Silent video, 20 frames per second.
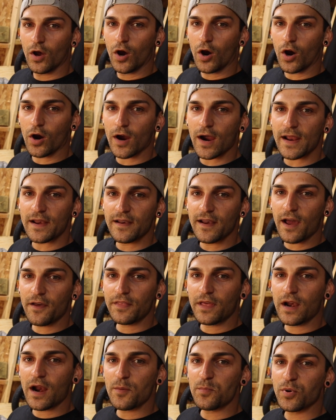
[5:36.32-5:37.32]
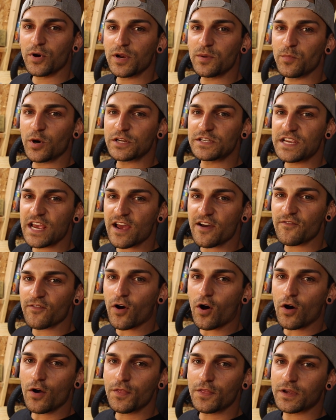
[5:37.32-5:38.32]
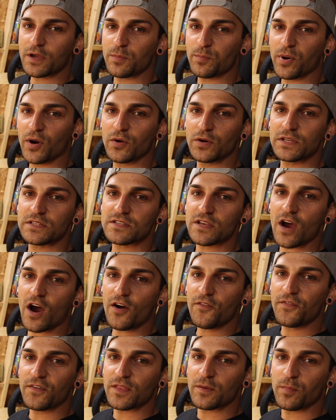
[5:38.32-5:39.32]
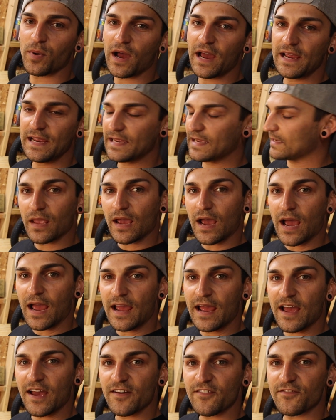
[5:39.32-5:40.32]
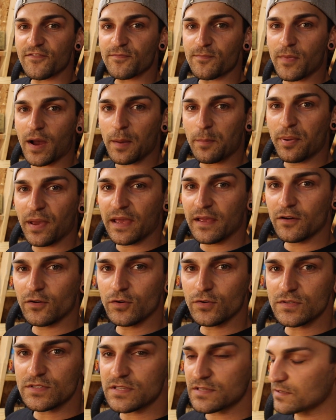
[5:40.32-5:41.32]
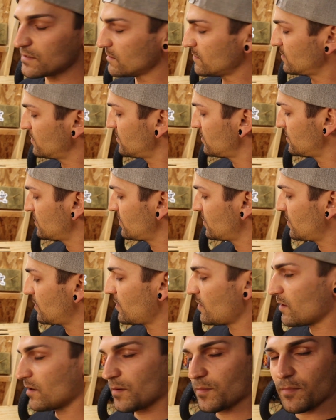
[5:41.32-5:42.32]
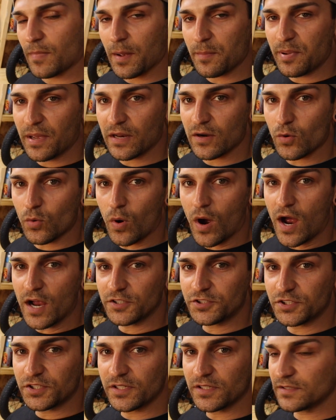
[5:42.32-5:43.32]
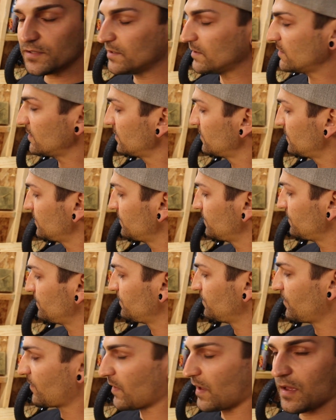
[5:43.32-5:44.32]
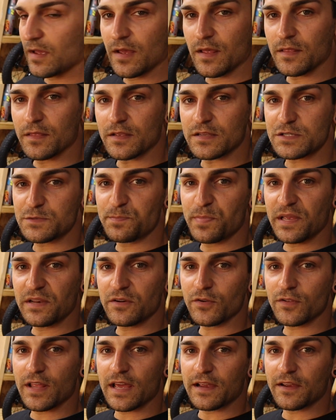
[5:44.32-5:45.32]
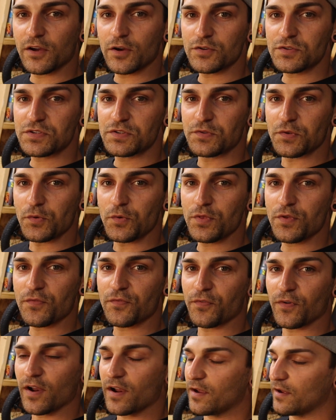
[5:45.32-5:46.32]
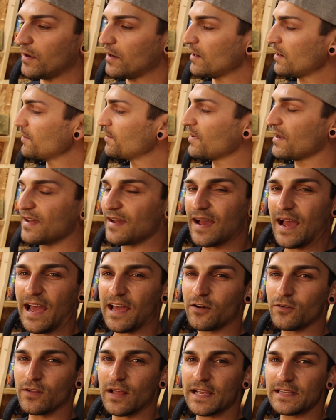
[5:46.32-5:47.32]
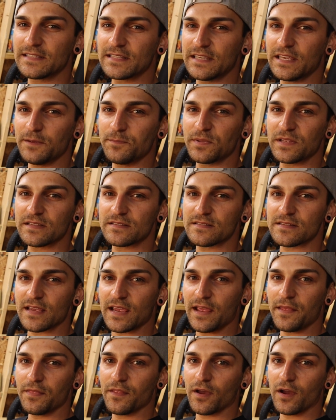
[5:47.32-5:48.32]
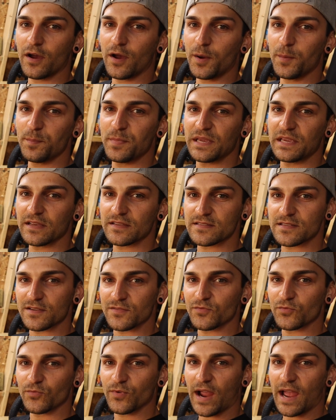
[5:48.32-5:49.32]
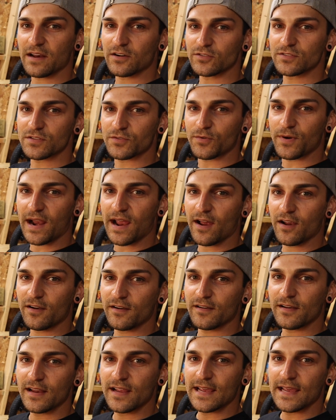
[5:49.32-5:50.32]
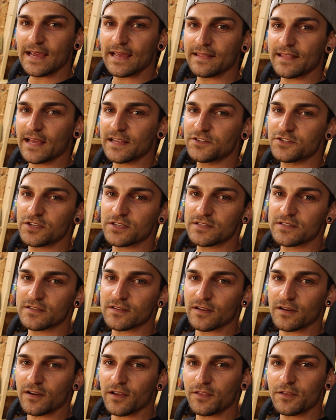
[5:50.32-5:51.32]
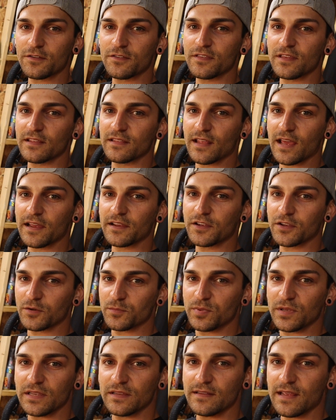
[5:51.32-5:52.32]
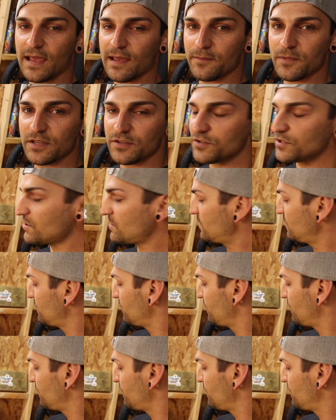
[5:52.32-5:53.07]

All right, now that I pretty much have all the components off of the bike, I have my pedals, my pedal washers, the spindle that goes through the front hub. I don't like to keep this in the hub because it rattles around, and that's just another thing that could be damaged.